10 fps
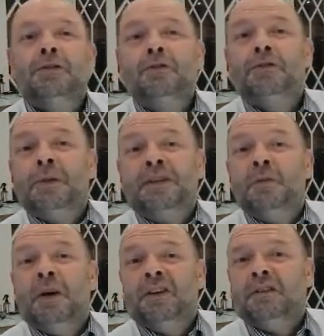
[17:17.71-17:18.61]

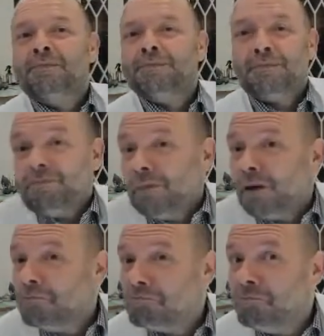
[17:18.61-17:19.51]
21
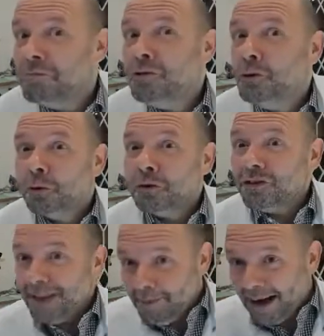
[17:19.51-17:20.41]

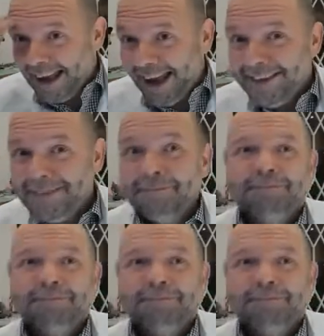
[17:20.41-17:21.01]
jewels in my head.